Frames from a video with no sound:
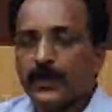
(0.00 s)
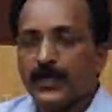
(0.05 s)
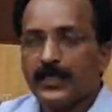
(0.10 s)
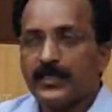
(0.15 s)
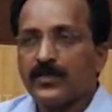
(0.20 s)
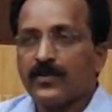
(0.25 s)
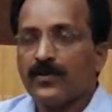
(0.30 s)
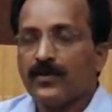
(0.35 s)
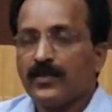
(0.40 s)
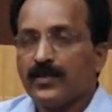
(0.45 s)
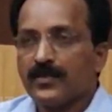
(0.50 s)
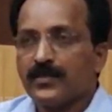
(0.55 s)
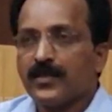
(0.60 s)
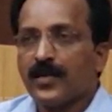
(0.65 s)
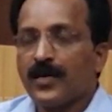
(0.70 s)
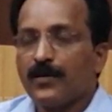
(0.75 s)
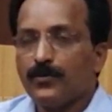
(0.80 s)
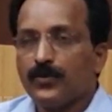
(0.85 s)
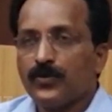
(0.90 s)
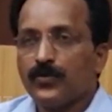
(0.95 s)
PSLV this
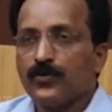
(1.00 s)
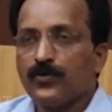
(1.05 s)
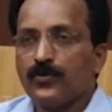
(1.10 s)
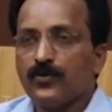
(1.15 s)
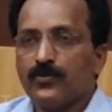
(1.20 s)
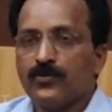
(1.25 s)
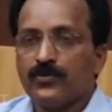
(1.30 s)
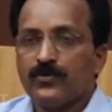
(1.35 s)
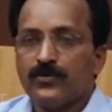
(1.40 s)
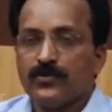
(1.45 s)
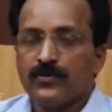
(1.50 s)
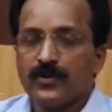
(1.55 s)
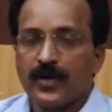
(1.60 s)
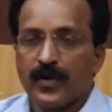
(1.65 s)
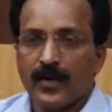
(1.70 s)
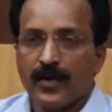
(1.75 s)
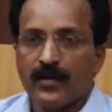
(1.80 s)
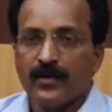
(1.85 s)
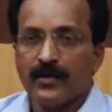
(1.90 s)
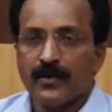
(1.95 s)
time to
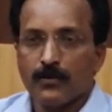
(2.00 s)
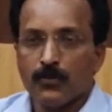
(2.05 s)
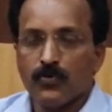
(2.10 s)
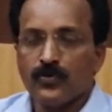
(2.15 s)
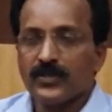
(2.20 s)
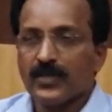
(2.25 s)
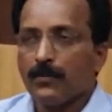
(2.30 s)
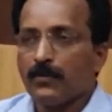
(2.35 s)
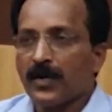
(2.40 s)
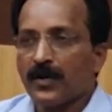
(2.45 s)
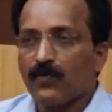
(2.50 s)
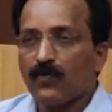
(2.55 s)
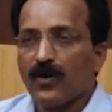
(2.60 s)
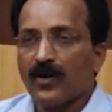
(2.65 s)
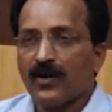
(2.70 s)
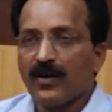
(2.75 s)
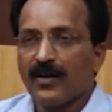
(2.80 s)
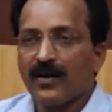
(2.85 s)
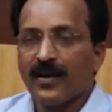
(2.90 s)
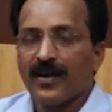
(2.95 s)
remove some
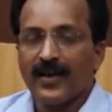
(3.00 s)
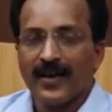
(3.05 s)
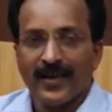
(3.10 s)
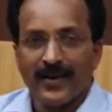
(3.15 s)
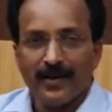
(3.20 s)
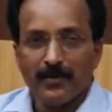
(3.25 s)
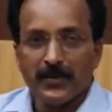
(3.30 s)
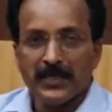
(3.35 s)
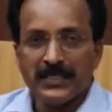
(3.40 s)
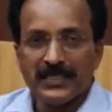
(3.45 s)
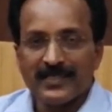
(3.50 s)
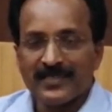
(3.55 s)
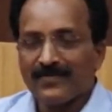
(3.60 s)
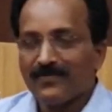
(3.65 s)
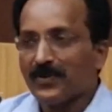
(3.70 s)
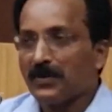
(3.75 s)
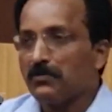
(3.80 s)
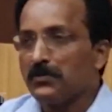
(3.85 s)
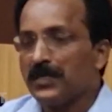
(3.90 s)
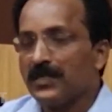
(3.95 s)
unwanted elements
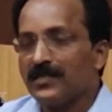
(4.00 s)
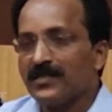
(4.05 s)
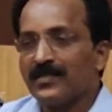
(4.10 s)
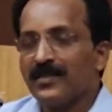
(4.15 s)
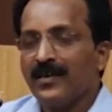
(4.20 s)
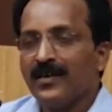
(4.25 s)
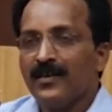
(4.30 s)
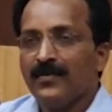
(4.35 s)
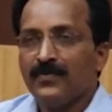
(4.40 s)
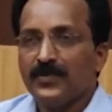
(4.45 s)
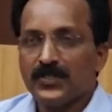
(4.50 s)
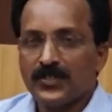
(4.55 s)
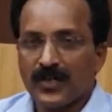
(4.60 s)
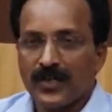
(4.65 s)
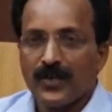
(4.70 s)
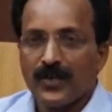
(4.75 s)
from this, which